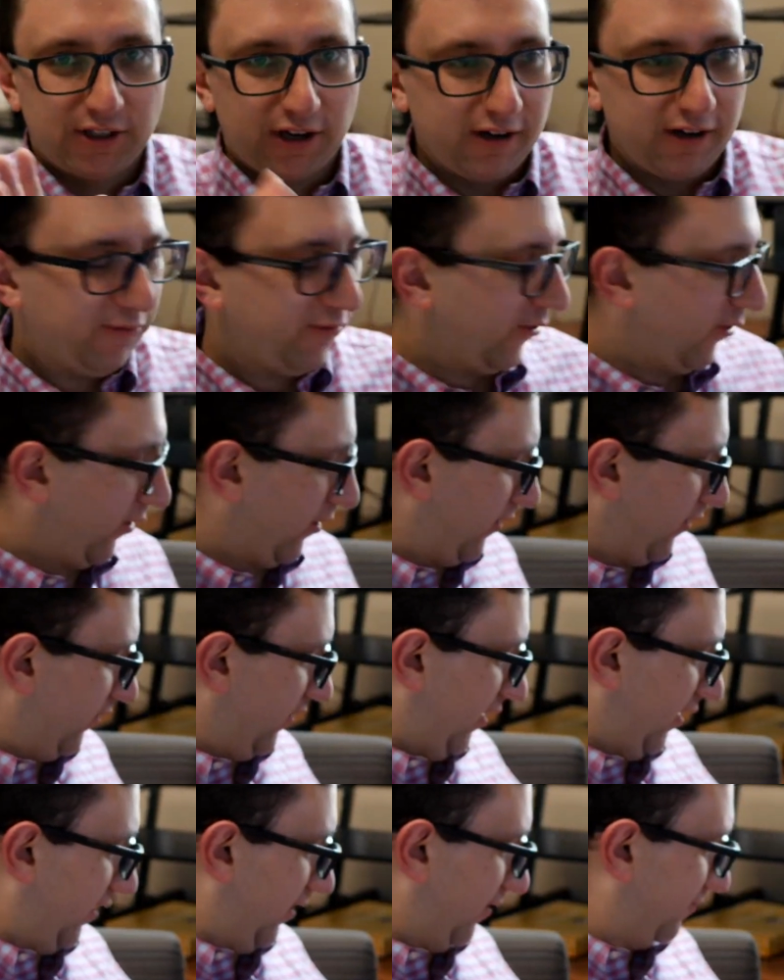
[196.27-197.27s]
Sorry
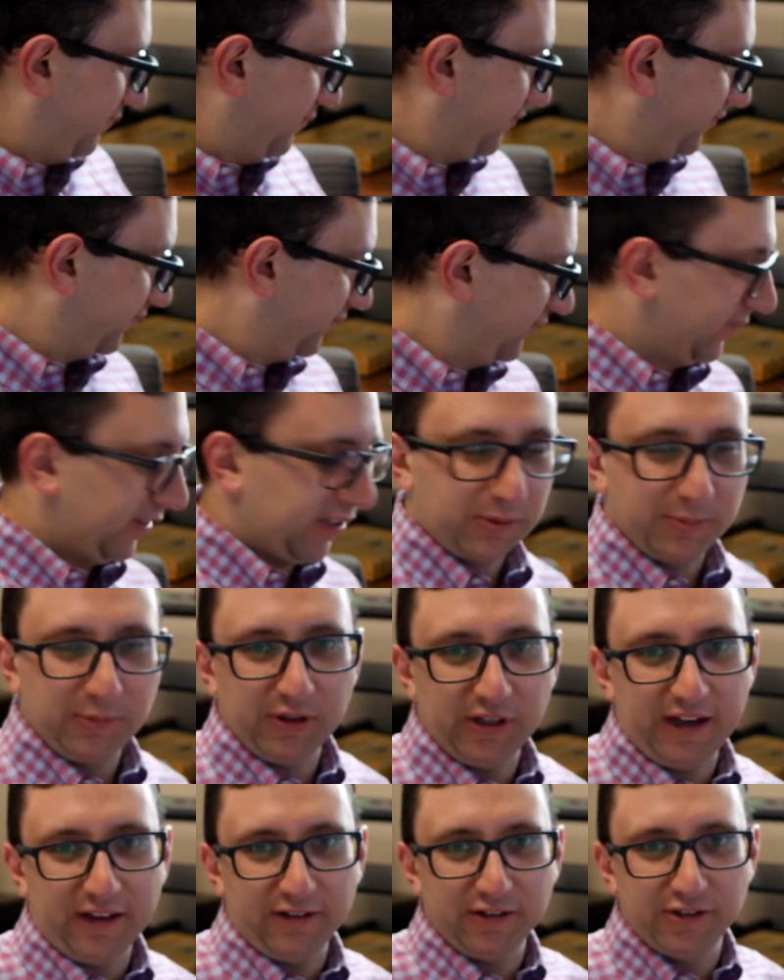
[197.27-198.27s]
for the
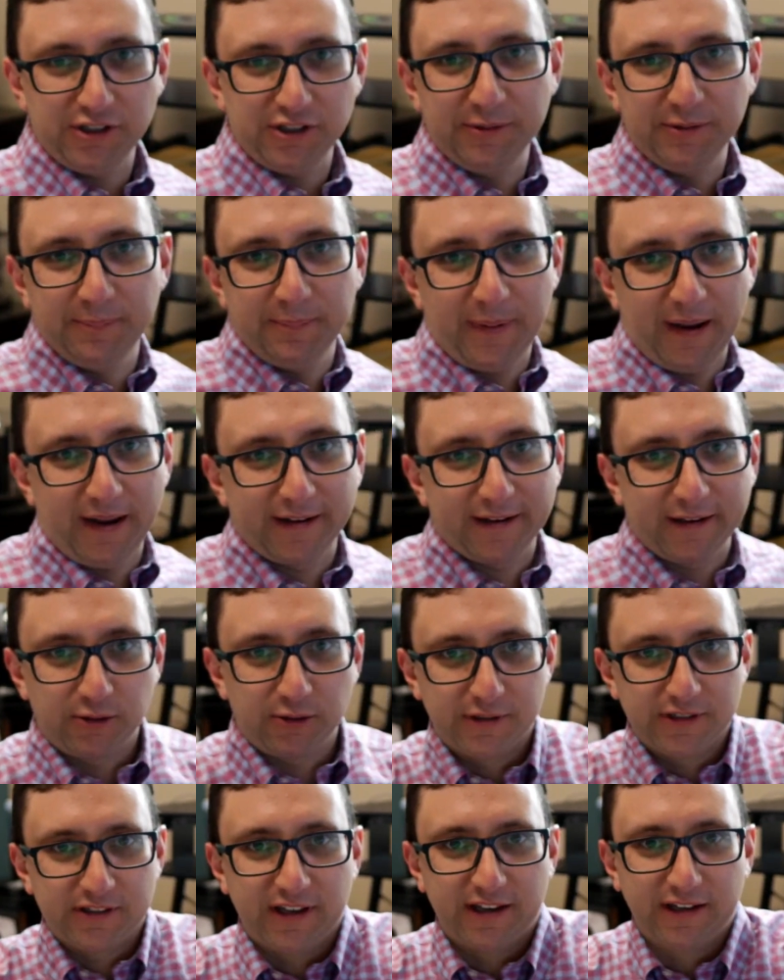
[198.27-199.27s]
terrible analogy,
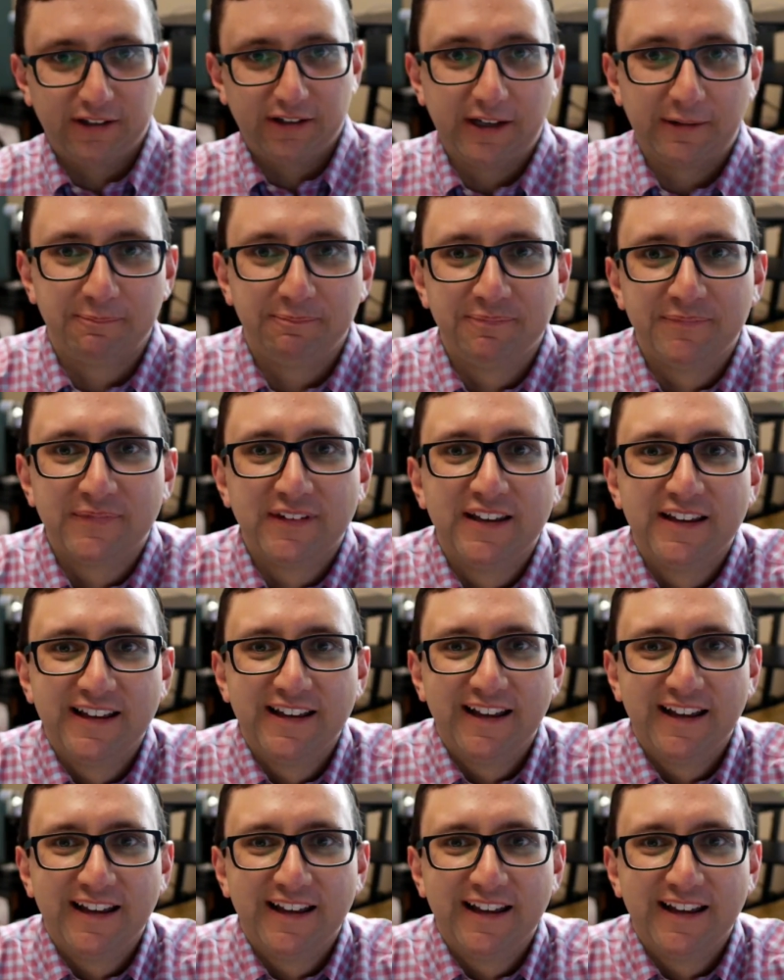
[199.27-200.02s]
back in the recycling.